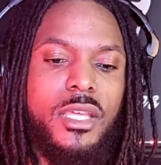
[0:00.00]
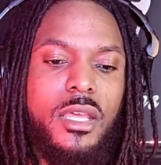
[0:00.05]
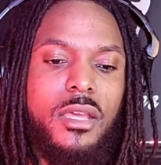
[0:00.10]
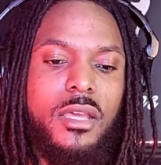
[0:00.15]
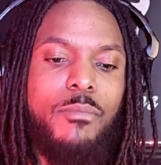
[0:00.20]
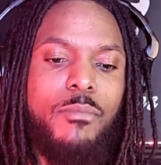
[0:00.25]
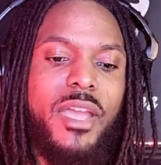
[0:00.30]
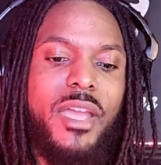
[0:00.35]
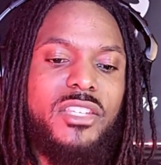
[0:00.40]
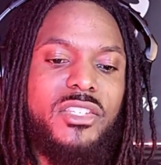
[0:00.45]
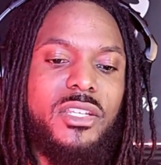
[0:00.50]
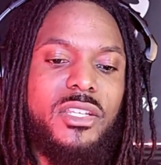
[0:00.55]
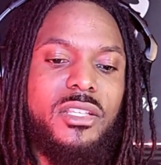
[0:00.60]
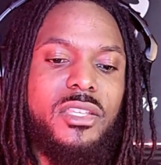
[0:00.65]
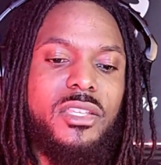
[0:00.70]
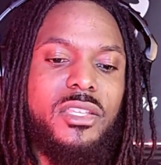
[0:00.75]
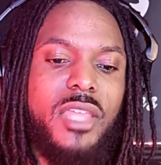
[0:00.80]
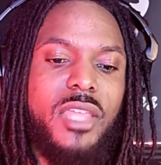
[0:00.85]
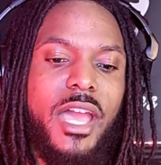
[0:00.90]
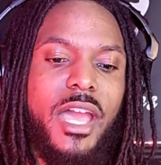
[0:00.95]
basically
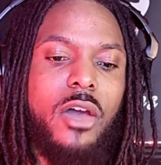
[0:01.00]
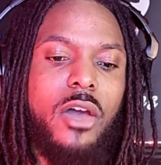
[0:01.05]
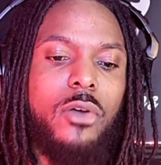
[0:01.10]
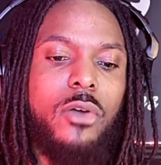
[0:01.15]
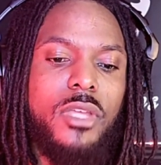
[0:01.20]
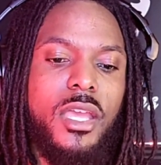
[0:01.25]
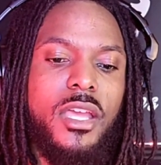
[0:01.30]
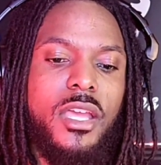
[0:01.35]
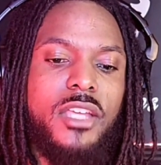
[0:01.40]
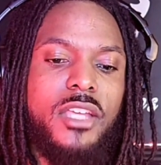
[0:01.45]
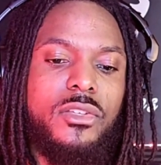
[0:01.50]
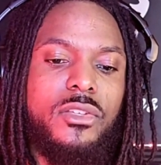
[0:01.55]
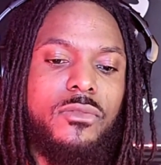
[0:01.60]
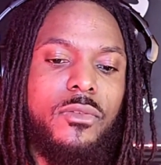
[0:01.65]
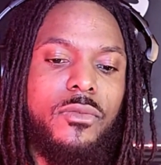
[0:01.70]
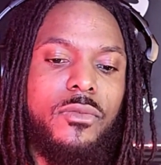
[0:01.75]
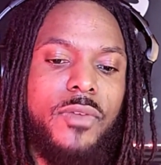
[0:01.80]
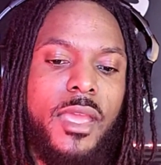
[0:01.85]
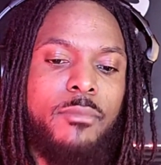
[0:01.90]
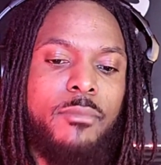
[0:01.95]
the outcast of the
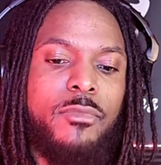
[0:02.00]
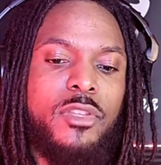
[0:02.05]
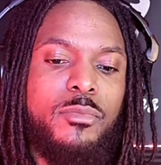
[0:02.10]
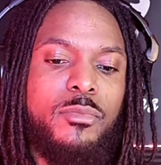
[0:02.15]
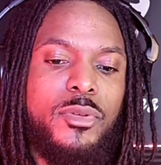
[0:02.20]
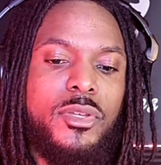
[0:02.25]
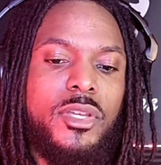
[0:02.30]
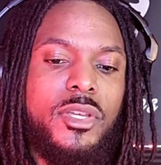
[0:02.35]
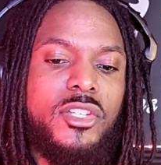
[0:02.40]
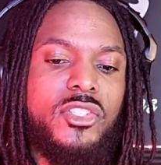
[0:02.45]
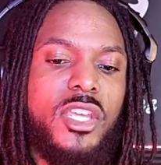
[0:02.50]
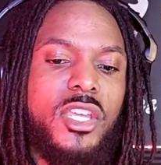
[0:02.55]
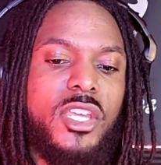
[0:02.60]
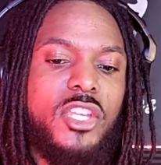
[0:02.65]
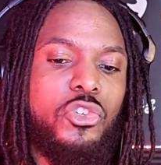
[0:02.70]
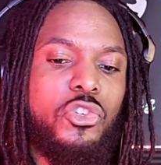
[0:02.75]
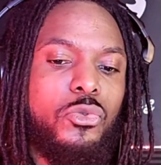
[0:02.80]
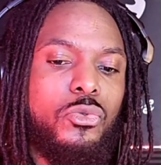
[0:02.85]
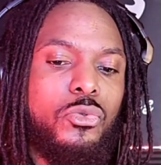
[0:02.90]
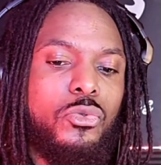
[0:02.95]
family because they
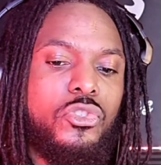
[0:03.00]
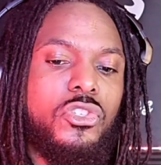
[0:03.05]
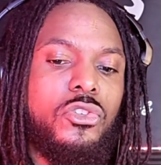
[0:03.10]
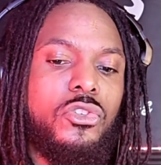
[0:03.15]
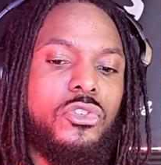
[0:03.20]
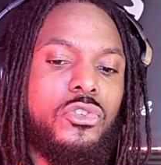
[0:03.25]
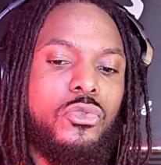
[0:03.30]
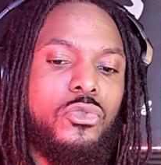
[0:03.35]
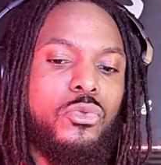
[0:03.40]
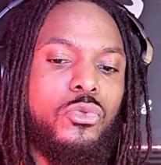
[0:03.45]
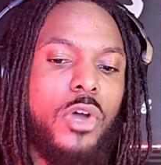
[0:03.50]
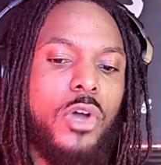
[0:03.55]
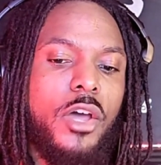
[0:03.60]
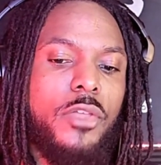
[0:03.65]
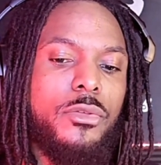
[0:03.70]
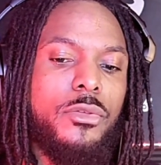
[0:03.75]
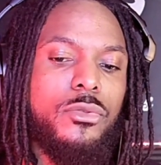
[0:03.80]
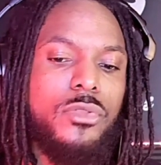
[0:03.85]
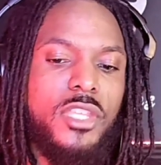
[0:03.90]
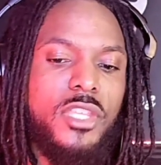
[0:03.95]
choose to do other
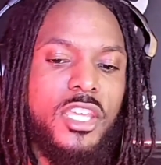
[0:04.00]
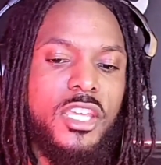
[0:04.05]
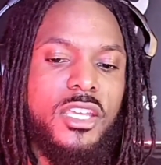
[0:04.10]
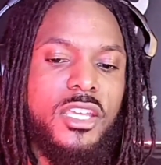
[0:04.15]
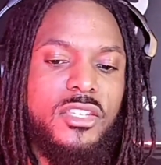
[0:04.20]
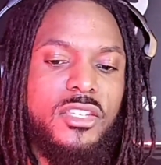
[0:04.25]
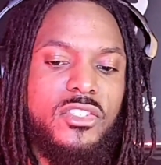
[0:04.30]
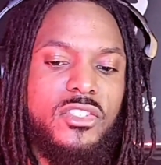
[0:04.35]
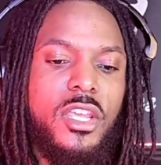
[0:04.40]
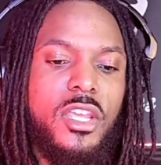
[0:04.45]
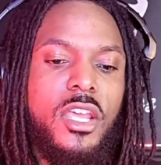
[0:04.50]
things